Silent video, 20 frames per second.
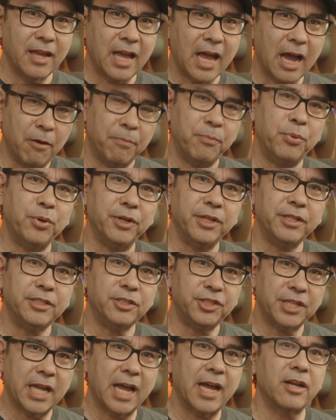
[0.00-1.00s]
output
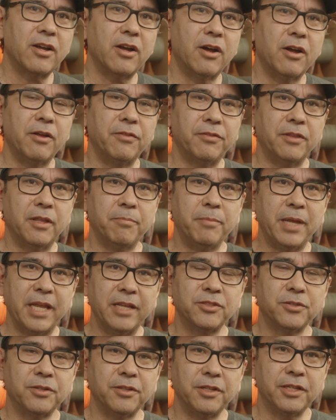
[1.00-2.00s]
jack on the
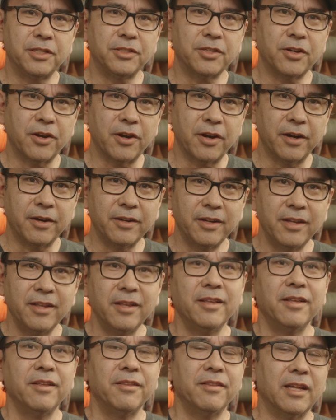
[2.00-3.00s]
bass or the guitar
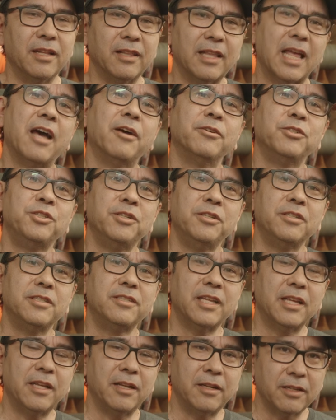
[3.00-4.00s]
that allows you to
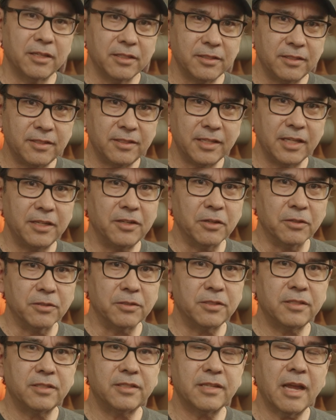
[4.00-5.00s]
send
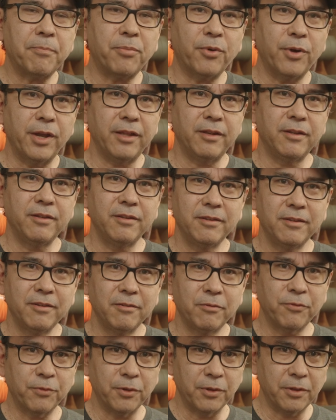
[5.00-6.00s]
signals separate
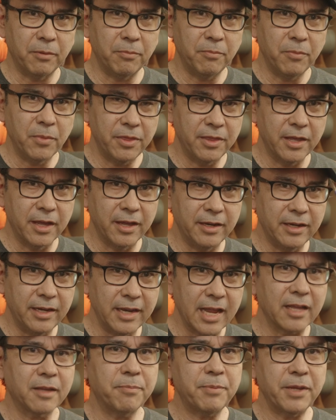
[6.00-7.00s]
for the
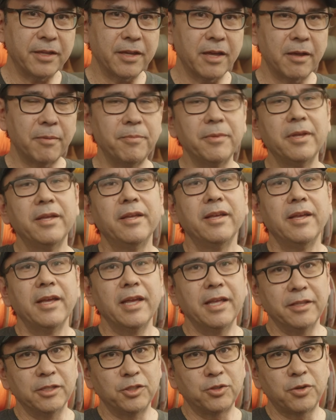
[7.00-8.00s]
neck pickup
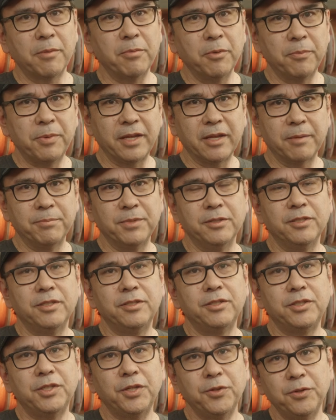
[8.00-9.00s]
and the treble pickup to
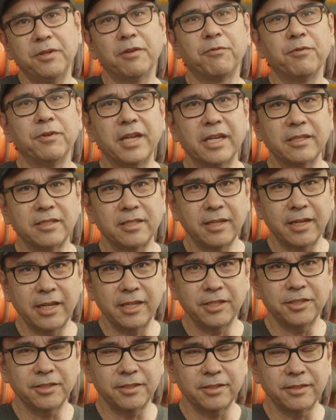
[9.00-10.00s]
two different
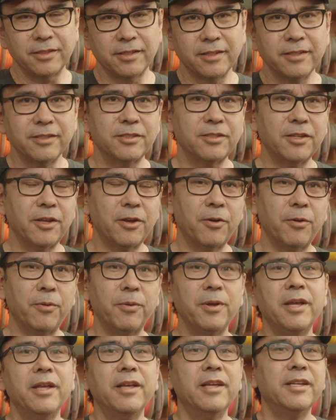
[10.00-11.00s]
destinations.
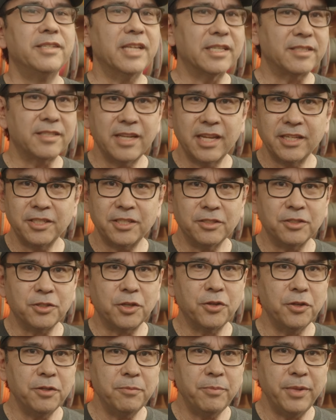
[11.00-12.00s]
So destinations
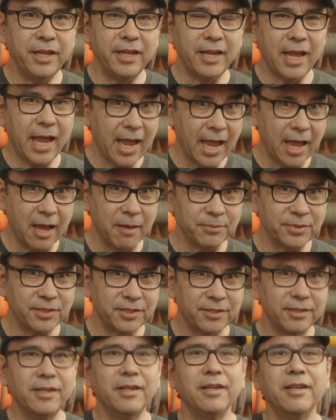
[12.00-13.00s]
could be
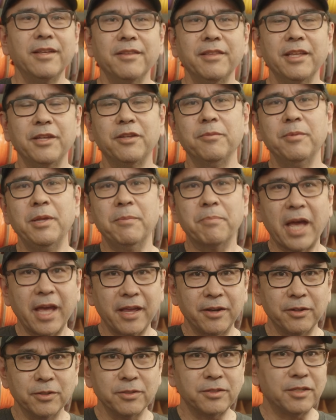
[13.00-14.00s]
amps, it could be
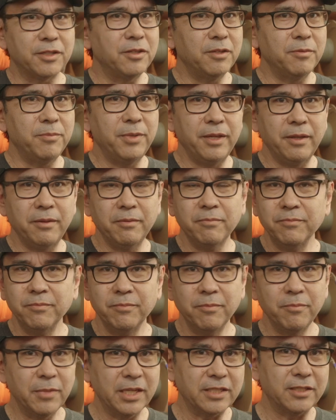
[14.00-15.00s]
pedals, it could be
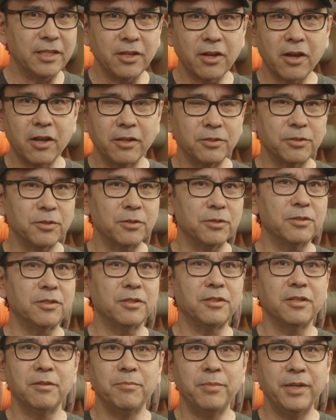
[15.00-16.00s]
mixing consoles,
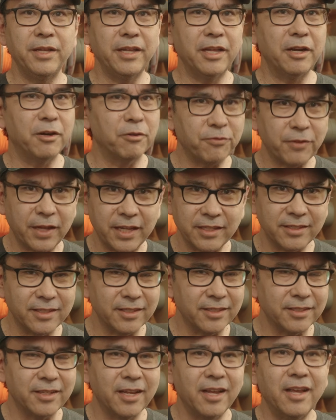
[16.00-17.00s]
it could be
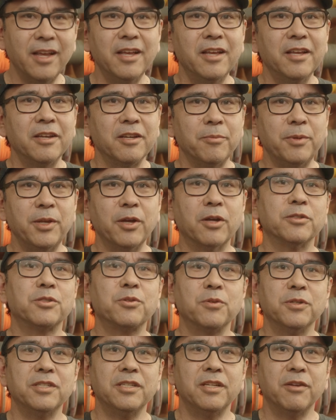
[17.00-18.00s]
interfaces, it could be all
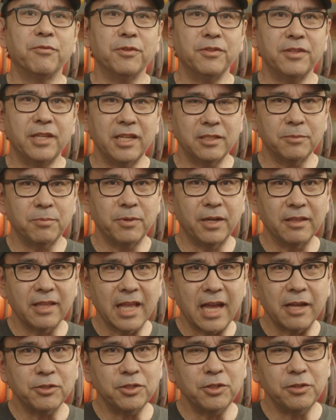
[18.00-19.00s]
sorts of different things, but it
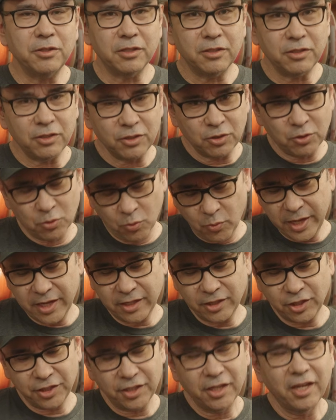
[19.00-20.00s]
allows you to
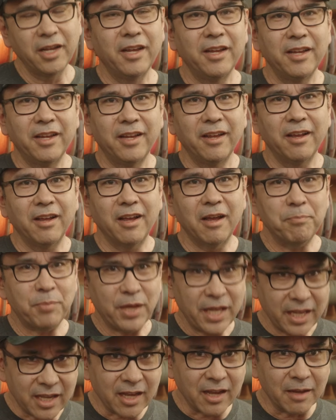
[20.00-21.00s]
switch
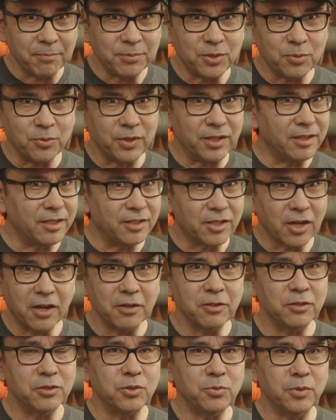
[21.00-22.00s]
pickups with the
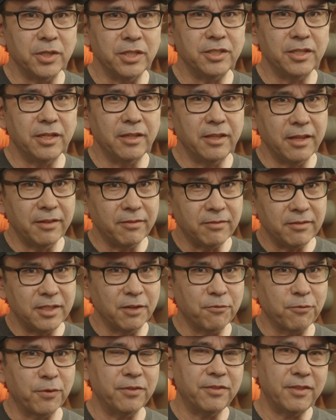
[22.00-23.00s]
toggle switch, and then
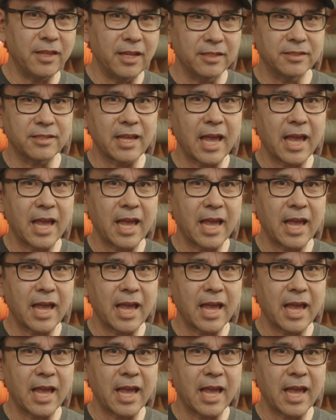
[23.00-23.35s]
different things